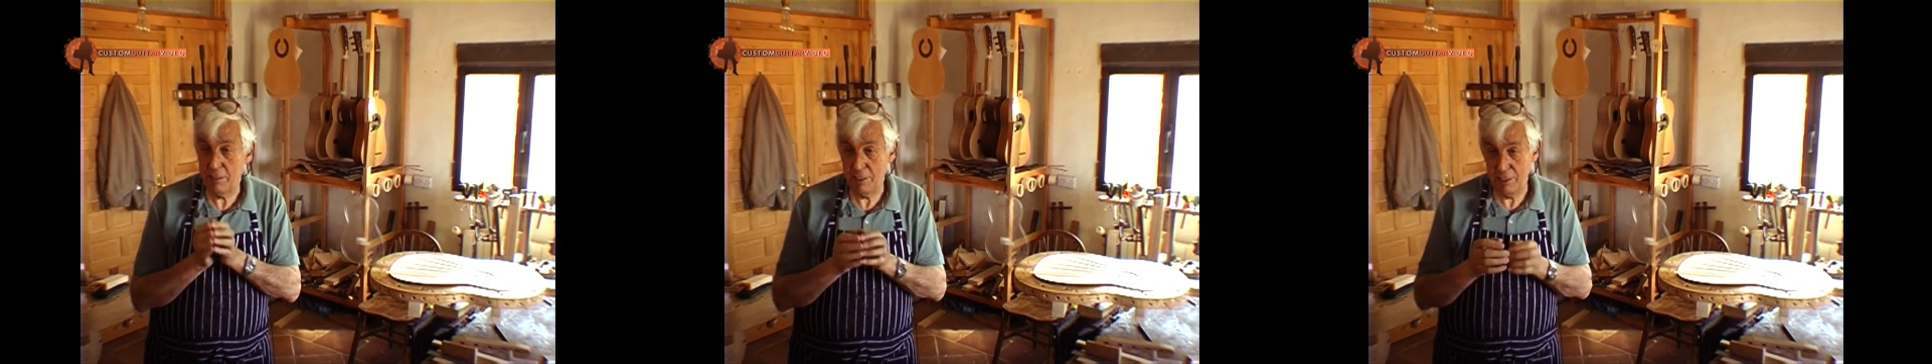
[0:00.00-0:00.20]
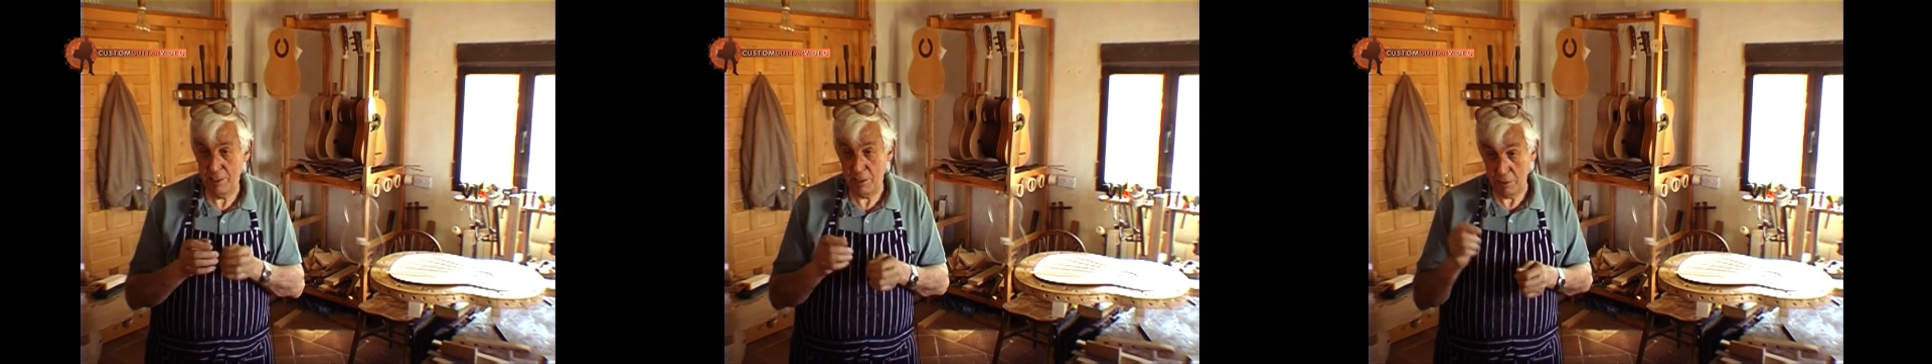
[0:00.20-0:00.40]

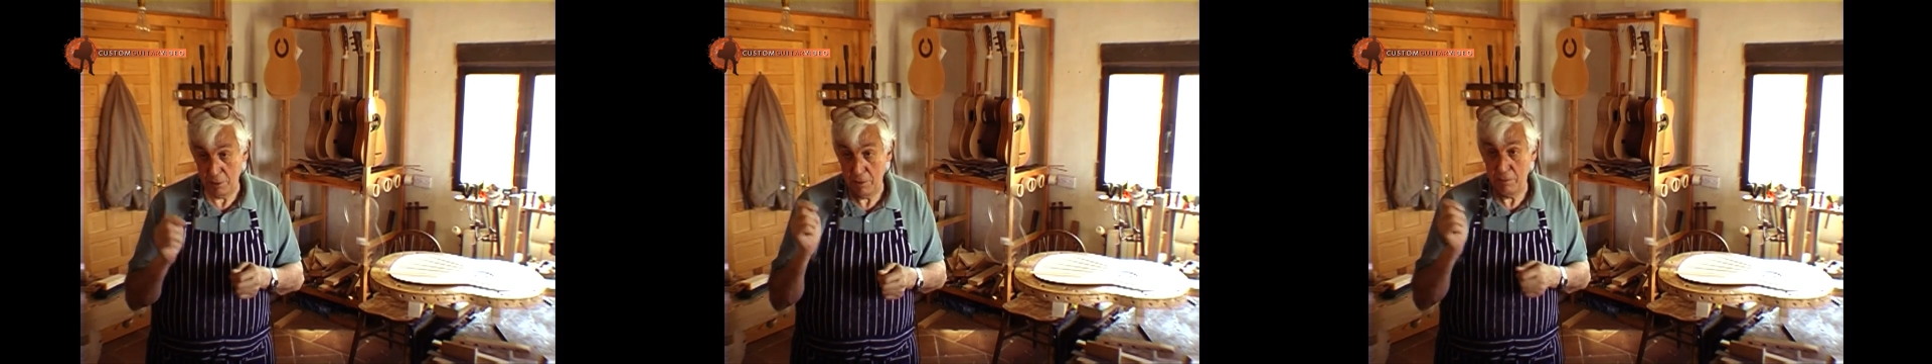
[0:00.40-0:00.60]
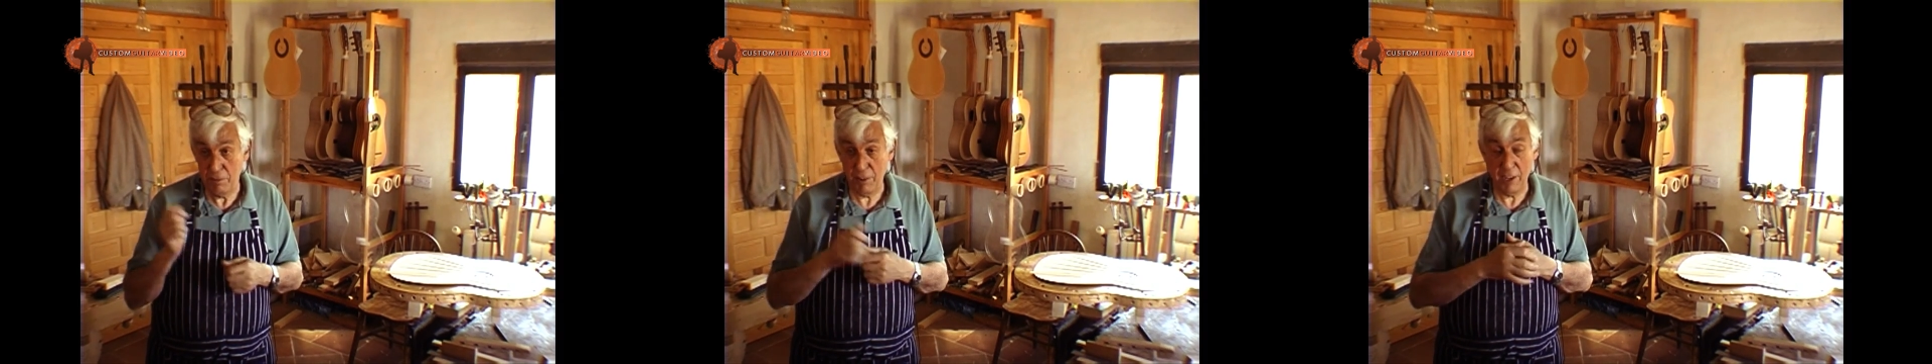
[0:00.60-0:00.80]

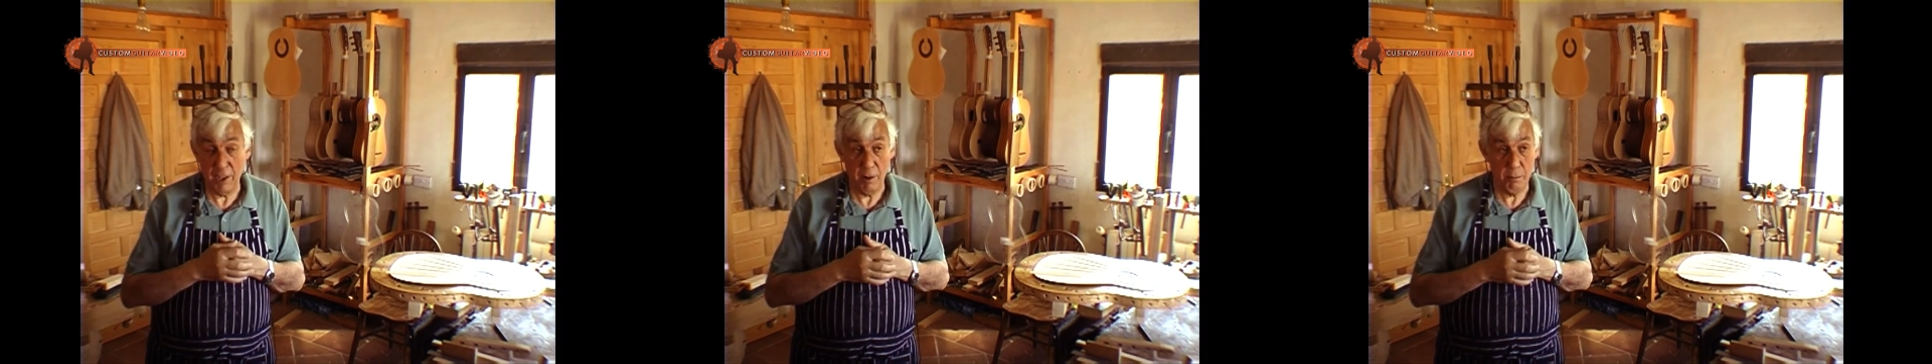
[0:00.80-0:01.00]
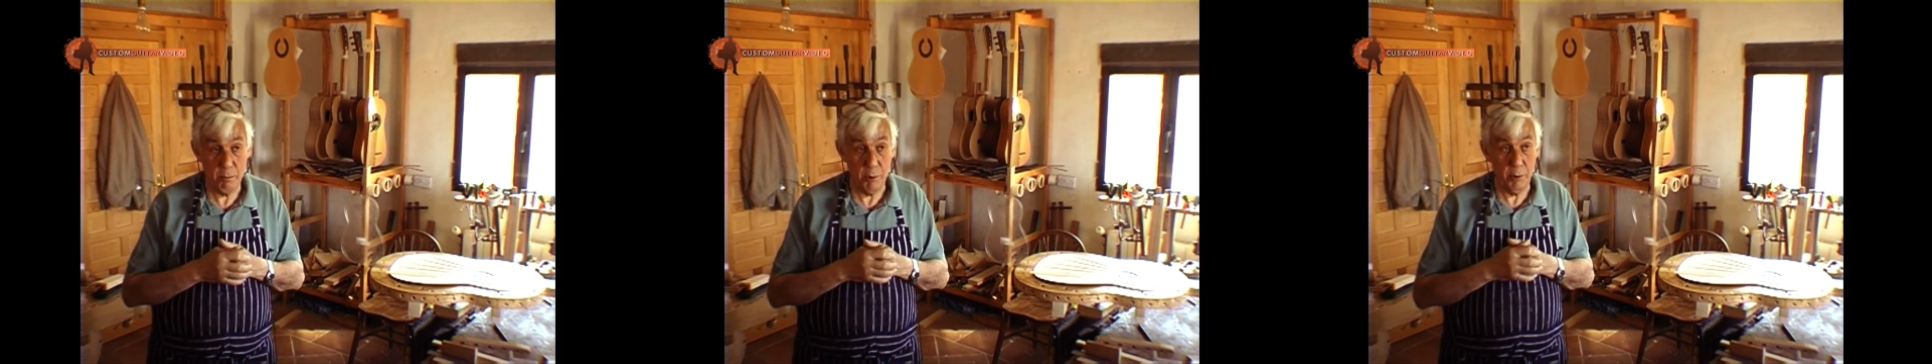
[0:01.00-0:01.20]
in fact,
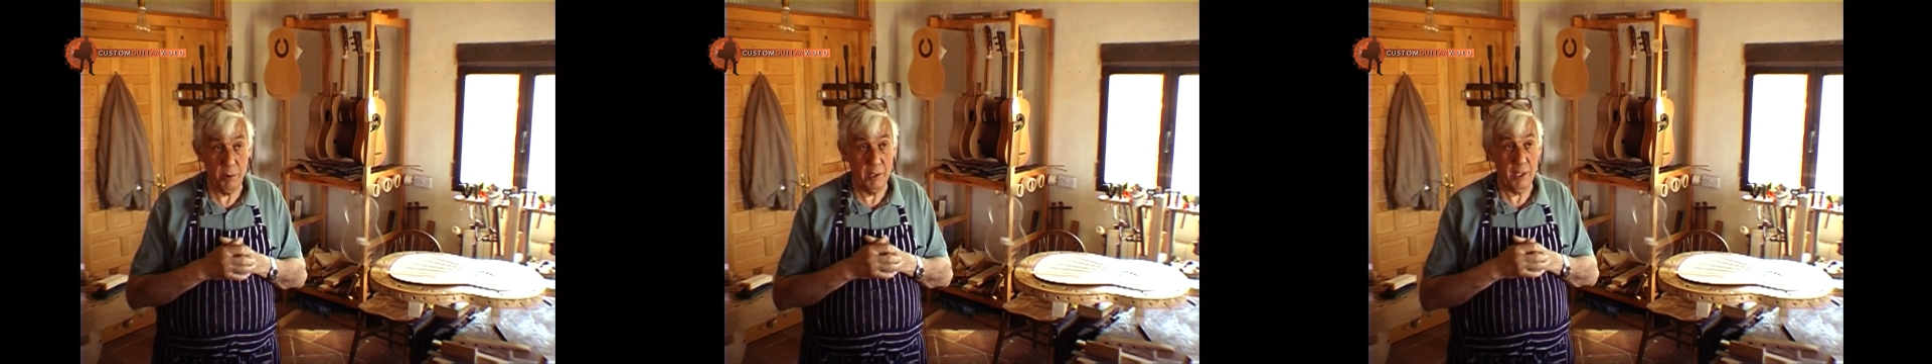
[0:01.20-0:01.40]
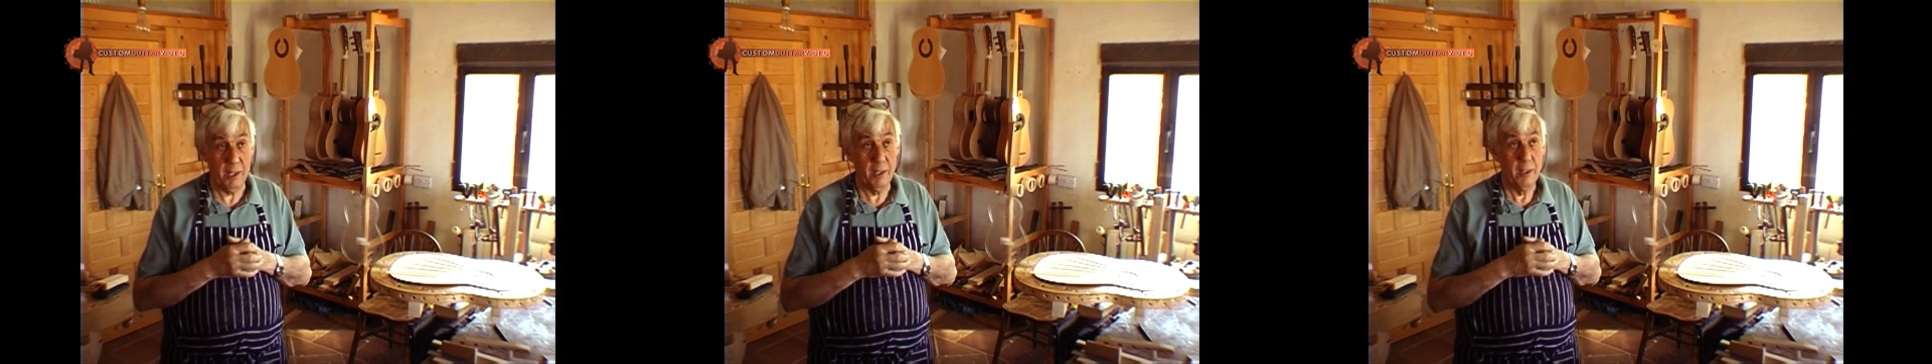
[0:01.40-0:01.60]
I put
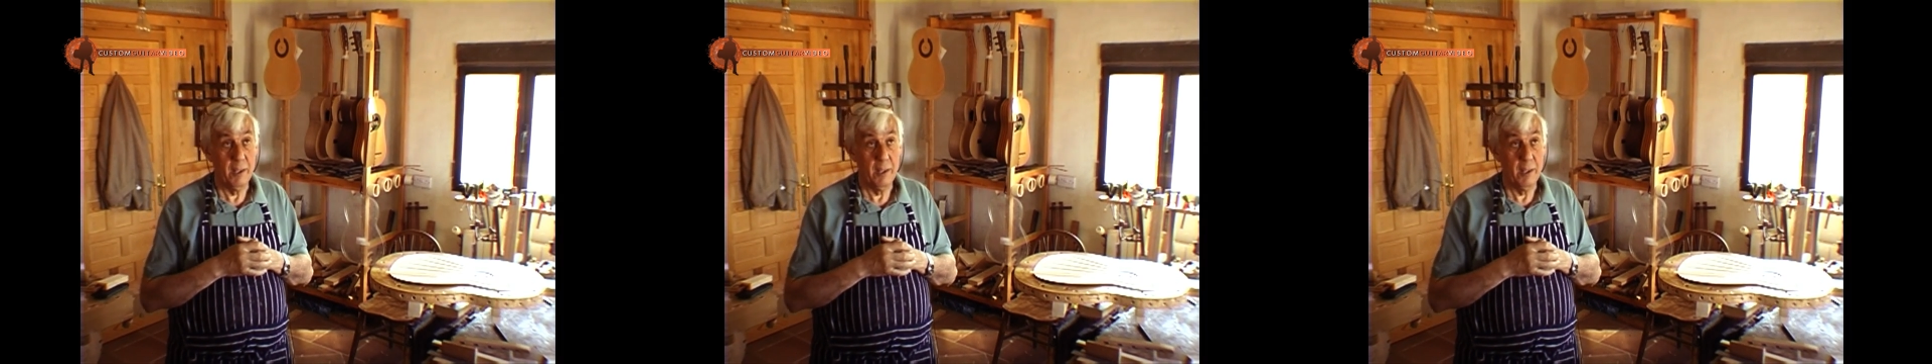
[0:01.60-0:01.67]
the